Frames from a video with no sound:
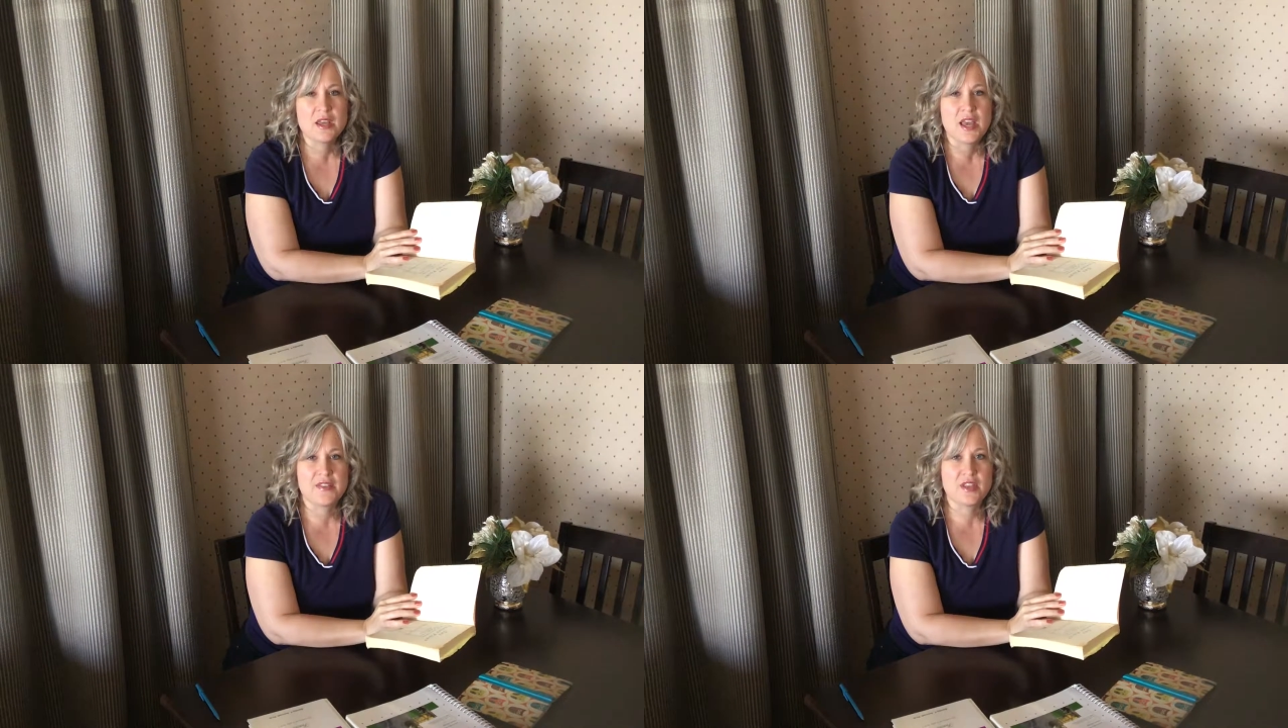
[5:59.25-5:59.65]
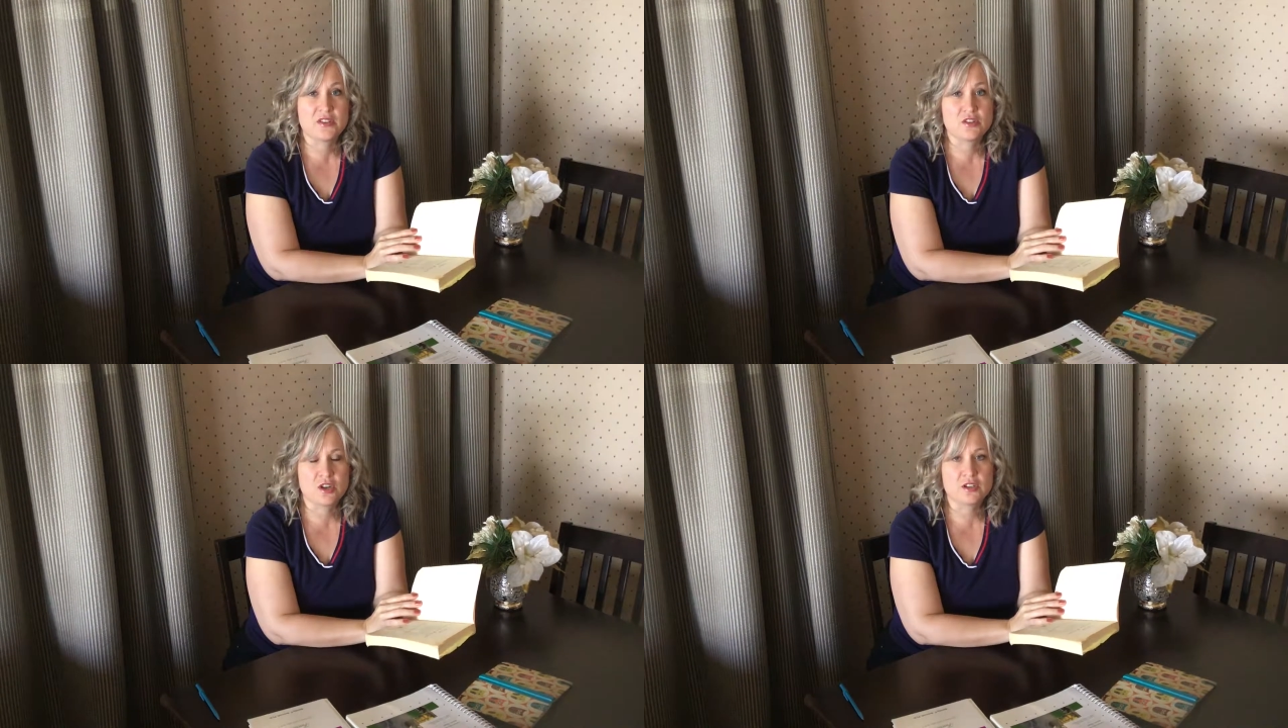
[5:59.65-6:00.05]
and then
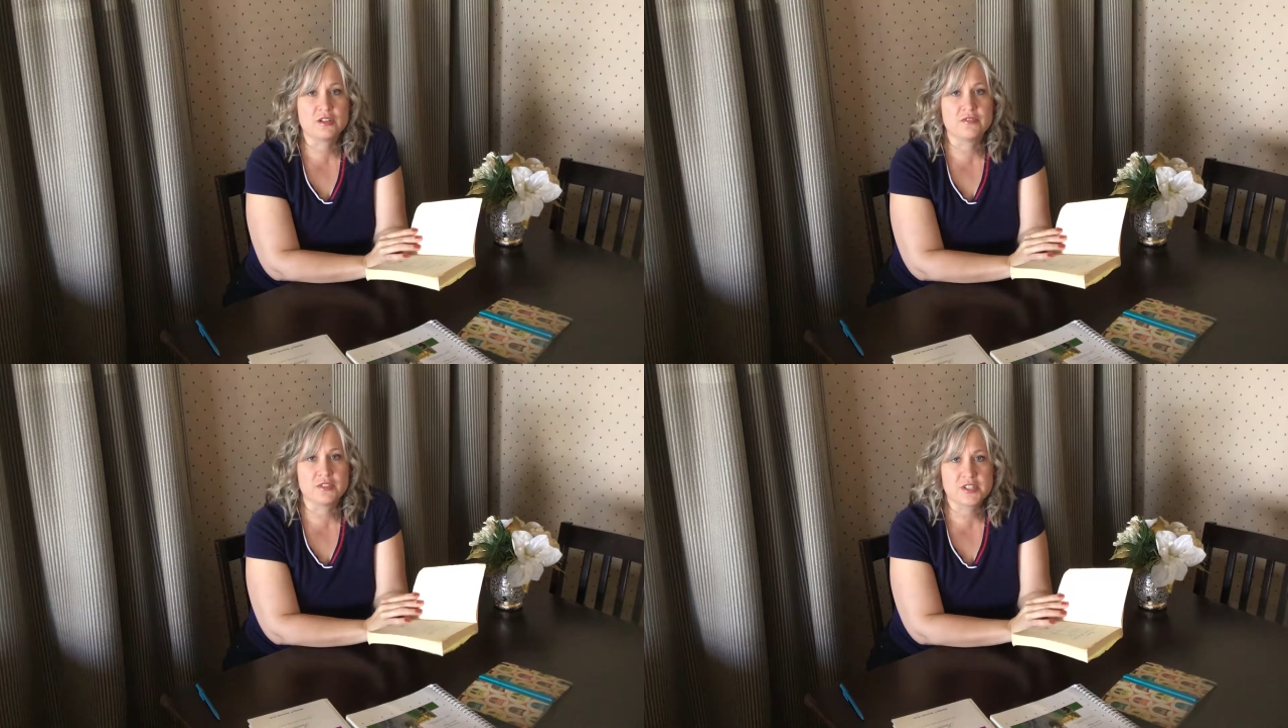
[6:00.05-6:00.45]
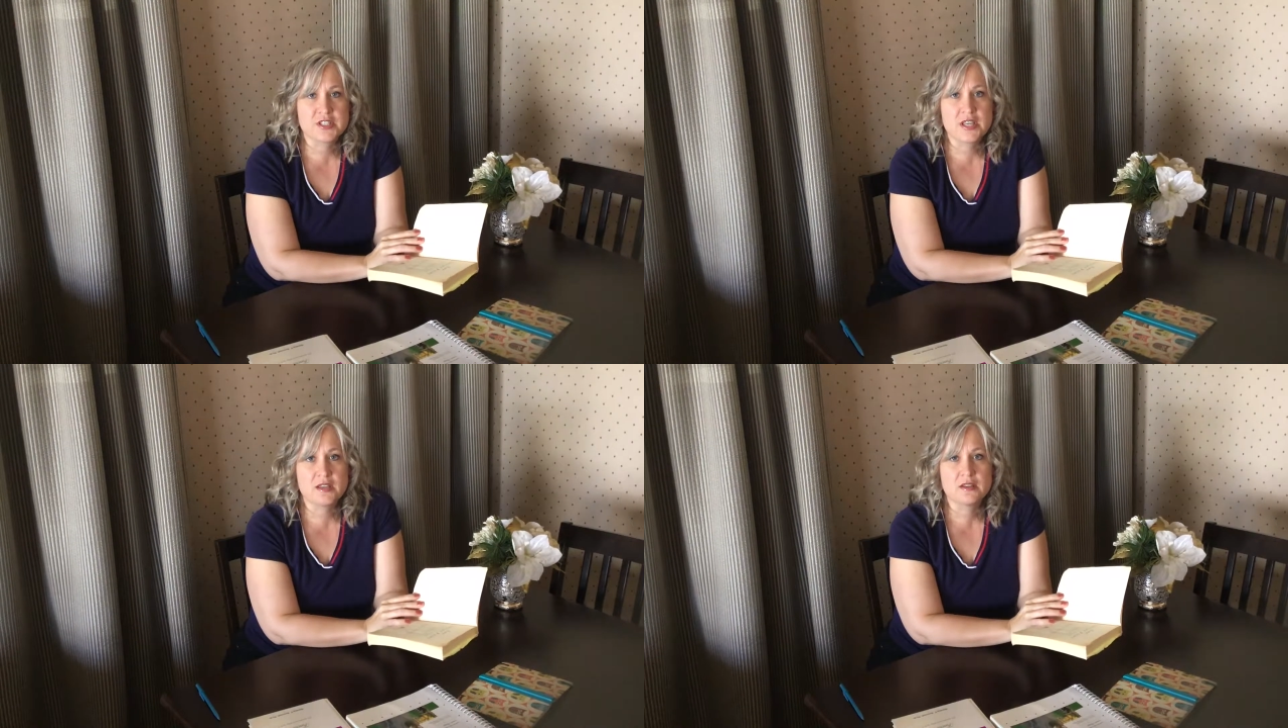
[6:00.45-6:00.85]
start
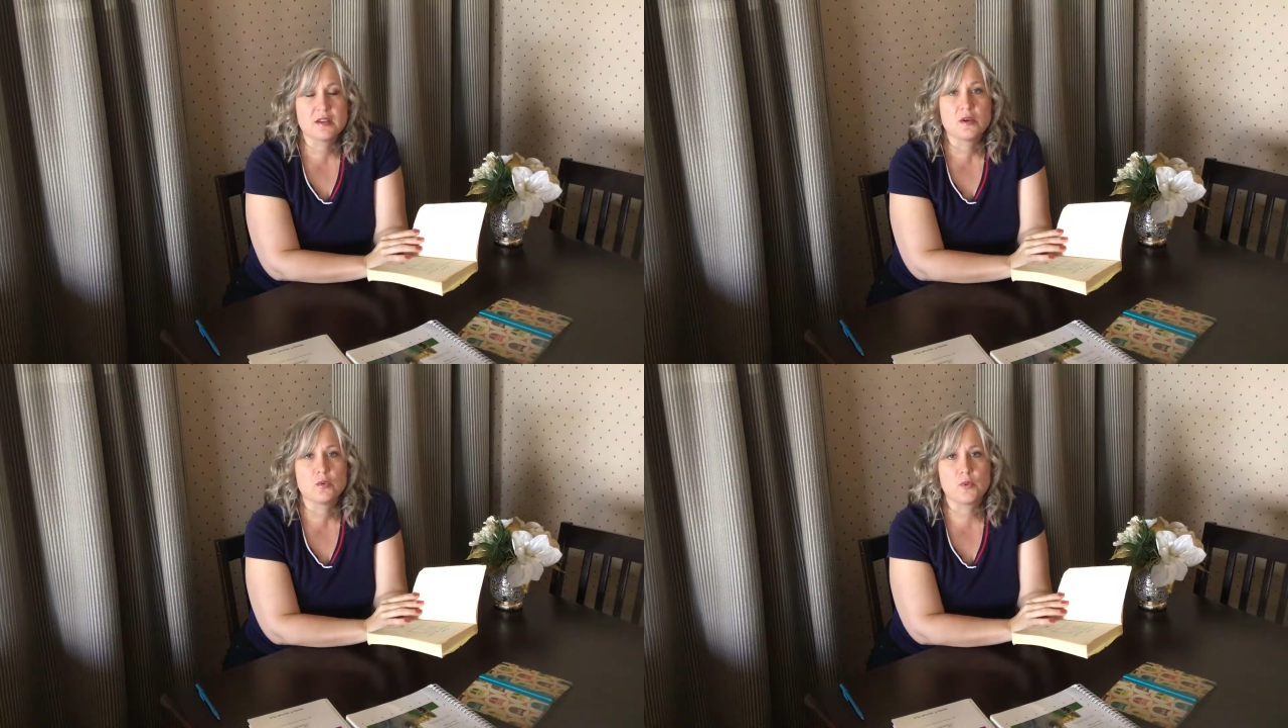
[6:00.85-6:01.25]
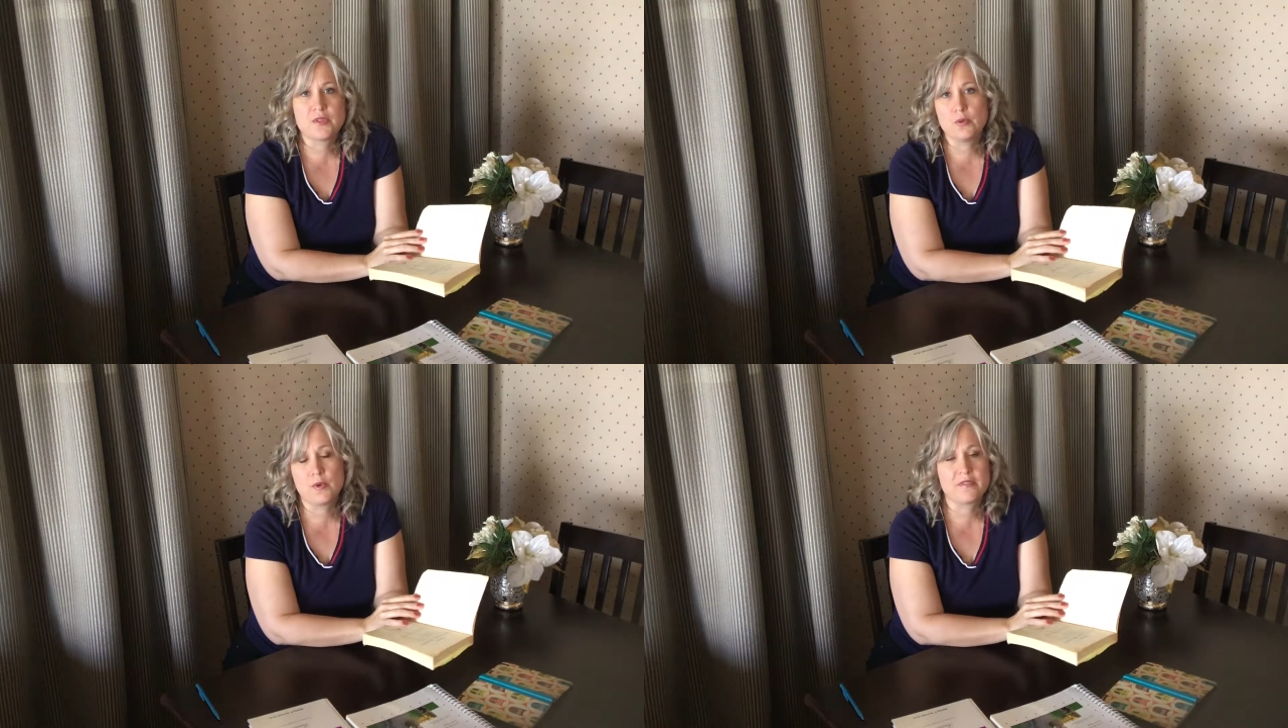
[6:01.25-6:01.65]
conversing
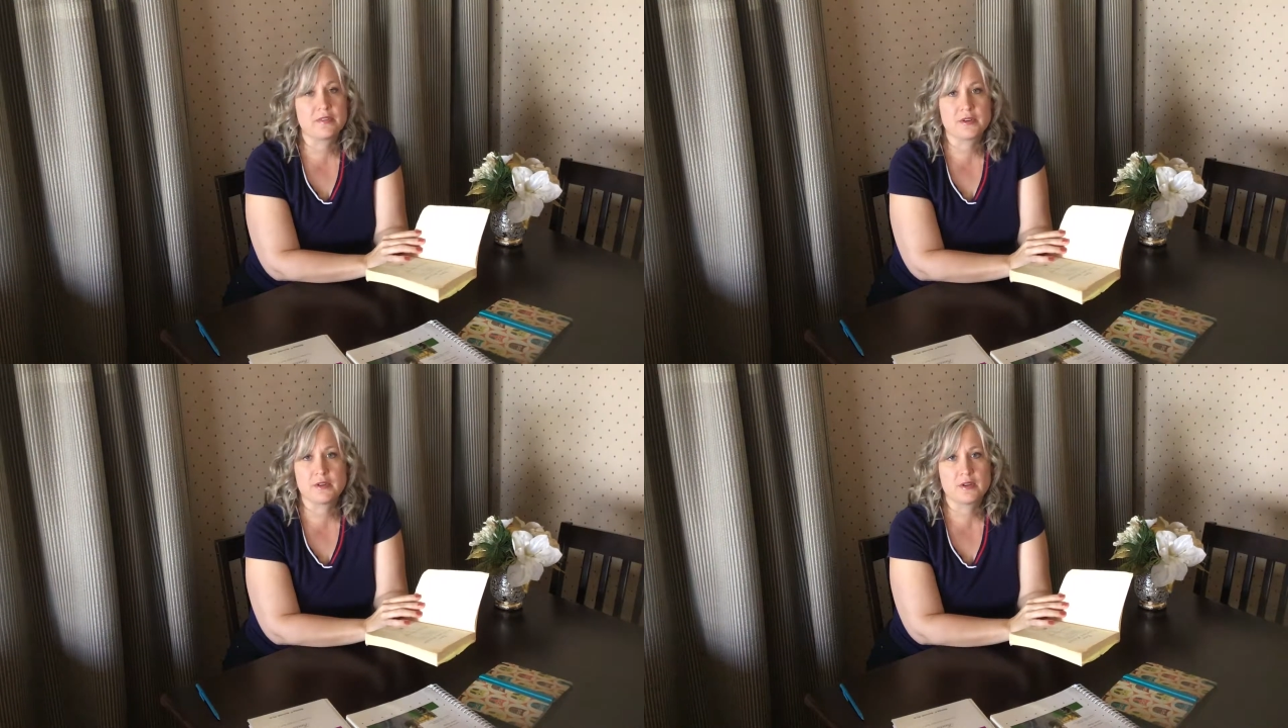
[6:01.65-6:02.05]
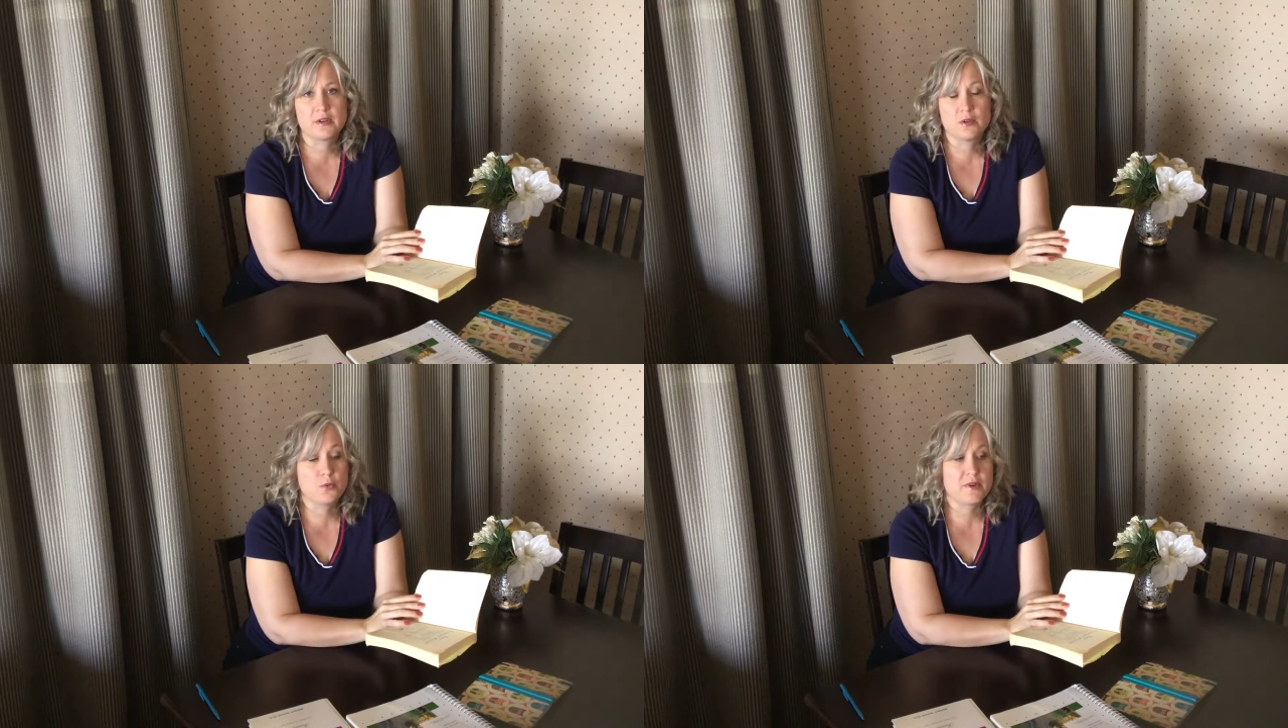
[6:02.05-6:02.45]
with
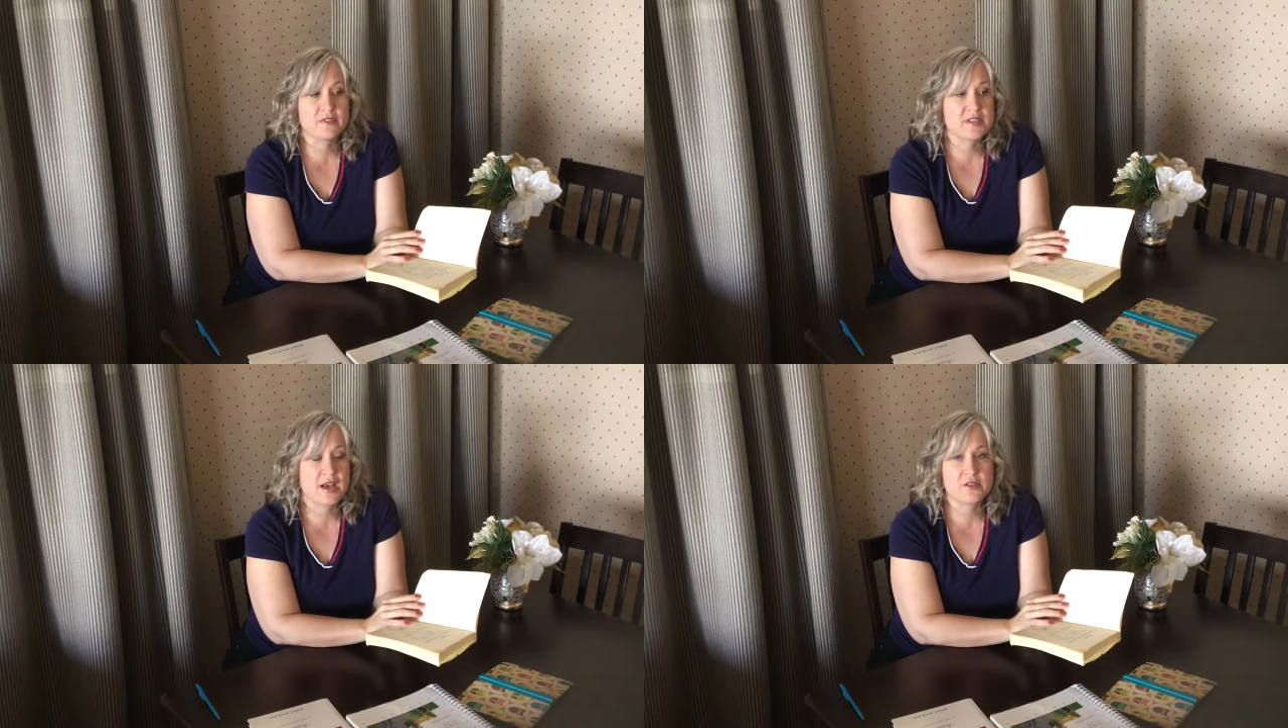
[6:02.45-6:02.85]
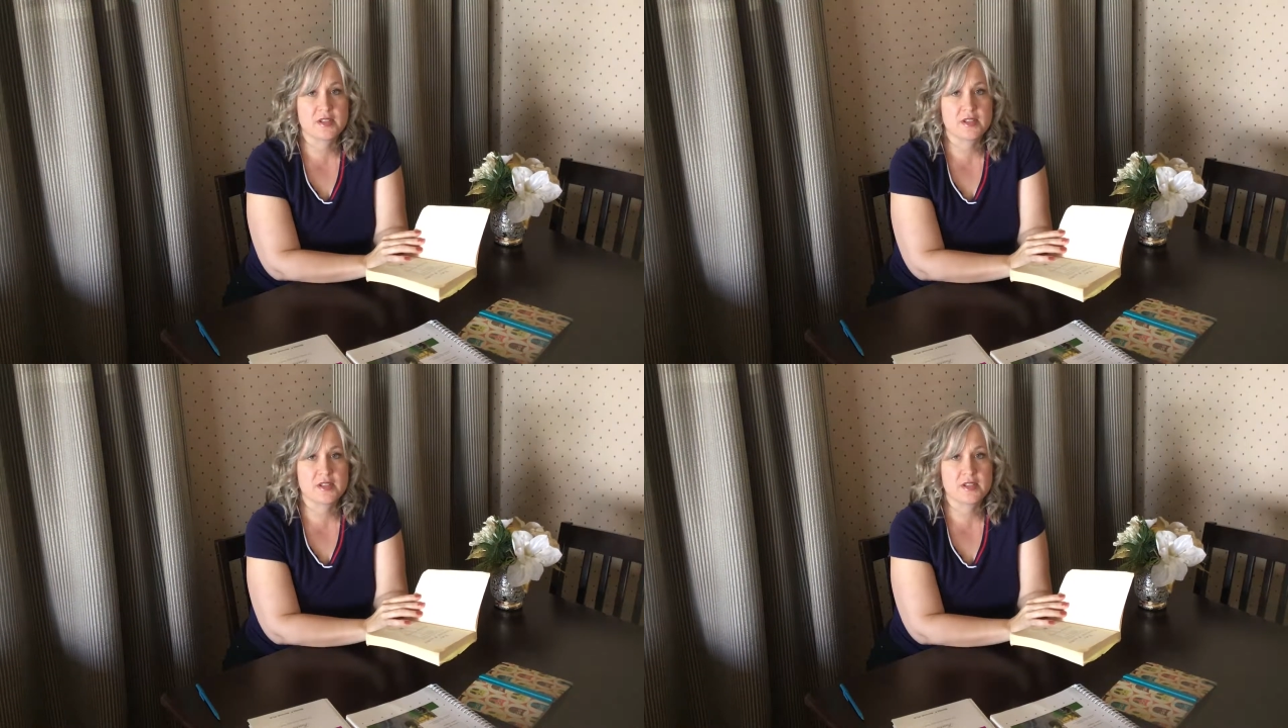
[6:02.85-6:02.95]
whoever's house